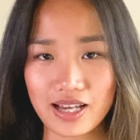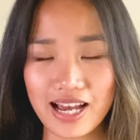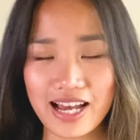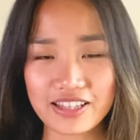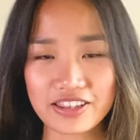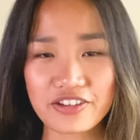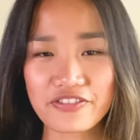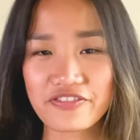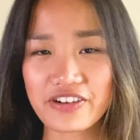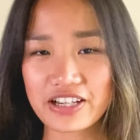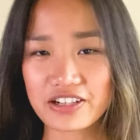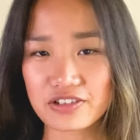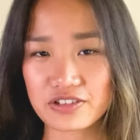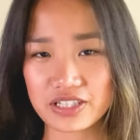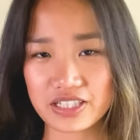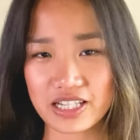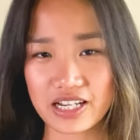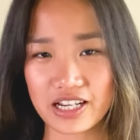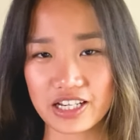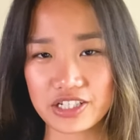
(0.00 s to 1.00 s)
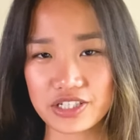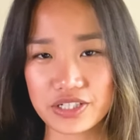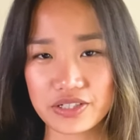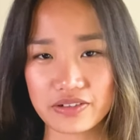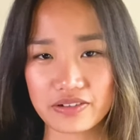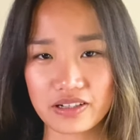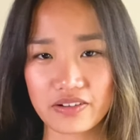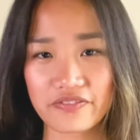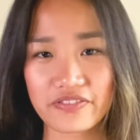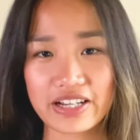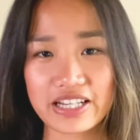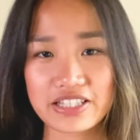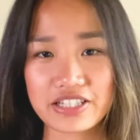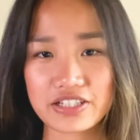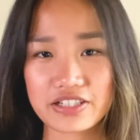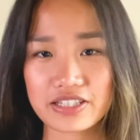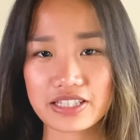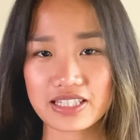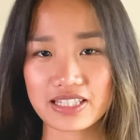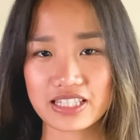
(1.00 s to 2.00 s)
At the final stage,
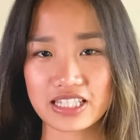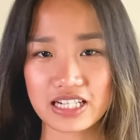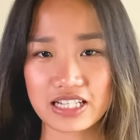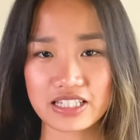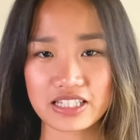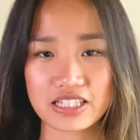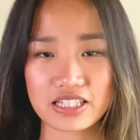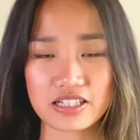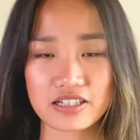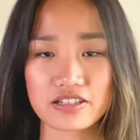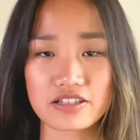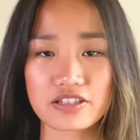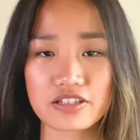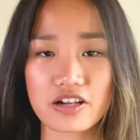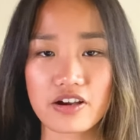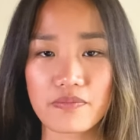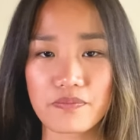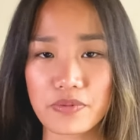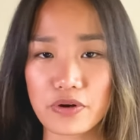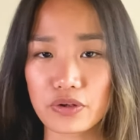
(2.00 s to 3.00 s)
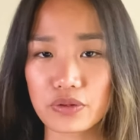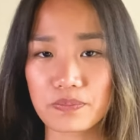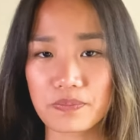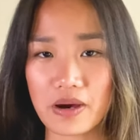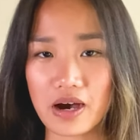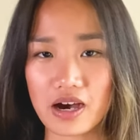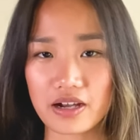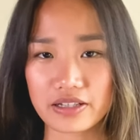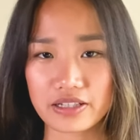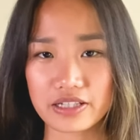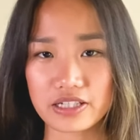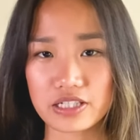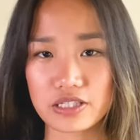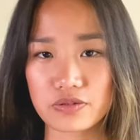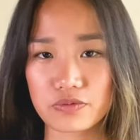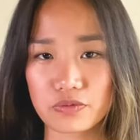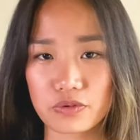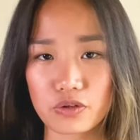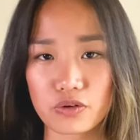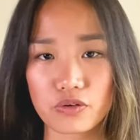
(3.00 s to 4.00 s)
conveyancers and solicitors of both
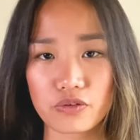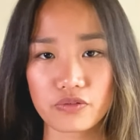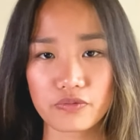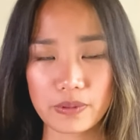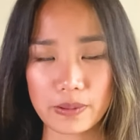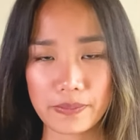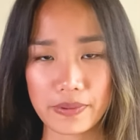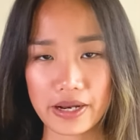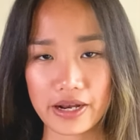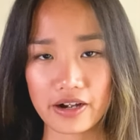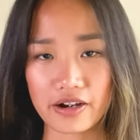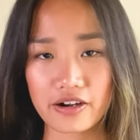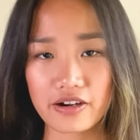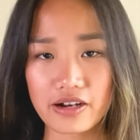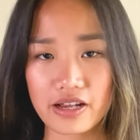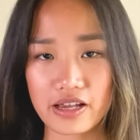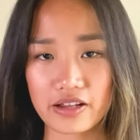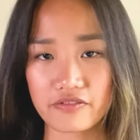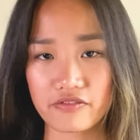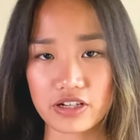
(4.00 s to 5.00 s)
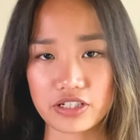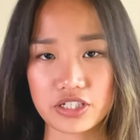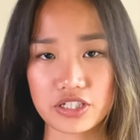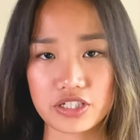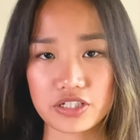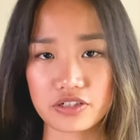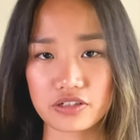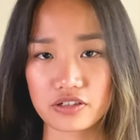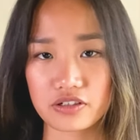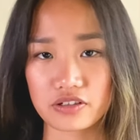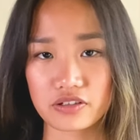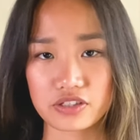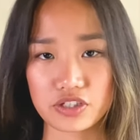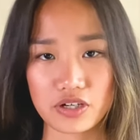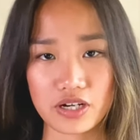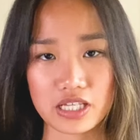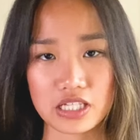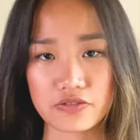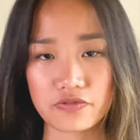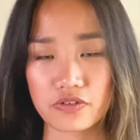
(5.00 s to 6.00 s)
parties will prepare and register the
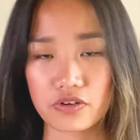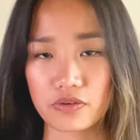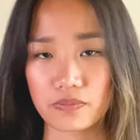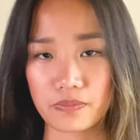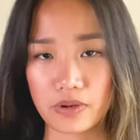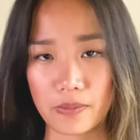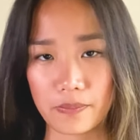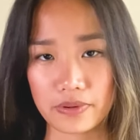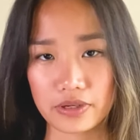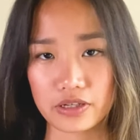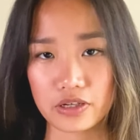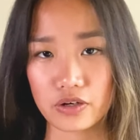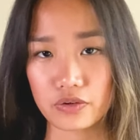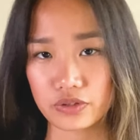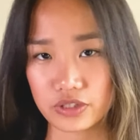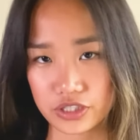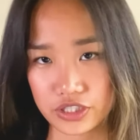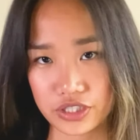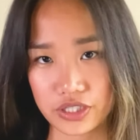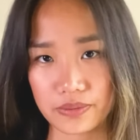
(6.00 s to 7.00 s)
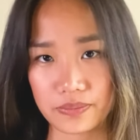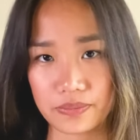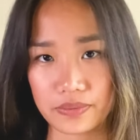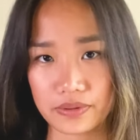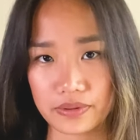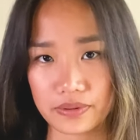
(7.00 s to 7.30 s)
transfer of property ownership.